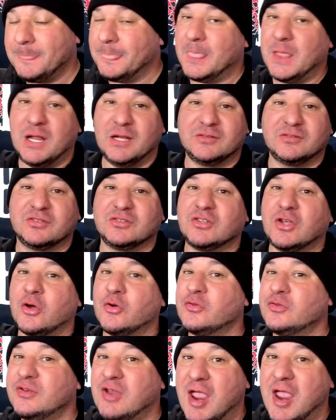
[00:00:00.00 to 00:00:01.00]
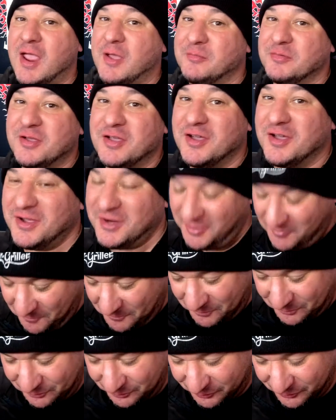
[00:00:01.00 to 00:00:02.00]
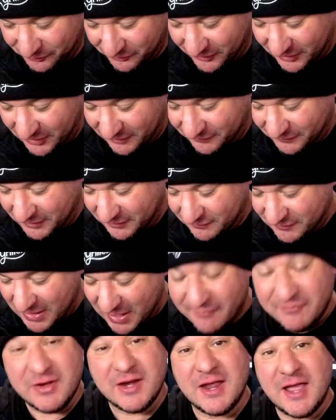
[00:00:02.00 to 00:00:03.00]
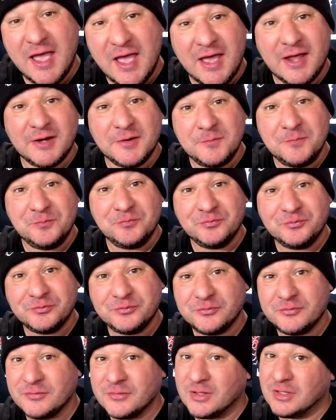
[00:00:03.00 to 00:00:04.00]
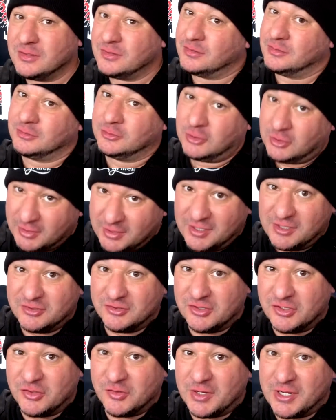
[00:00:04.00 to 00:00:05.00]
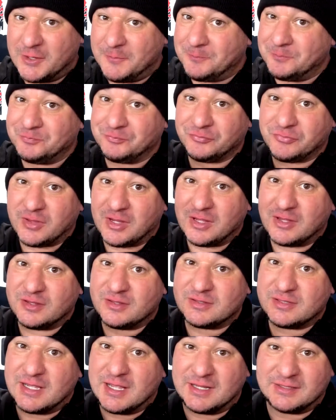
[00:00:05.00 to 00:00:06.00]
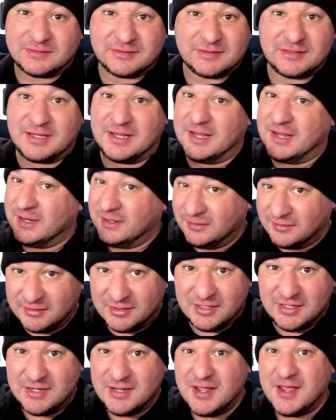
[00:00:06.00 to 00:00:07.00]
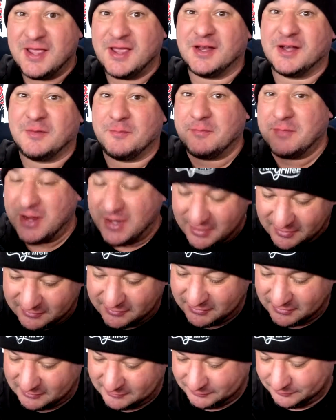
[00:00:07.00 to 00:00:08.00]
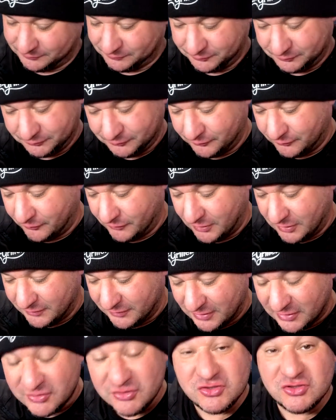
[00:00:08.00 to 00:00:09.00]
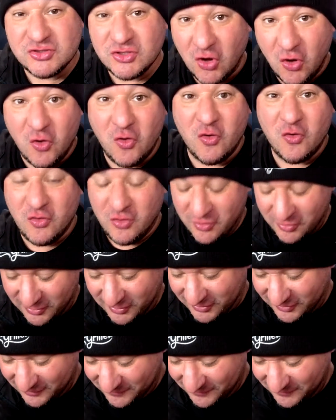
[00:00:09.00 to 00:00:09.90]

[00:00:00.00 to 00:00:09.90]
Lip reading: It's so damn good. If you've never had them, look into it. It's easy and amazing. They're so good.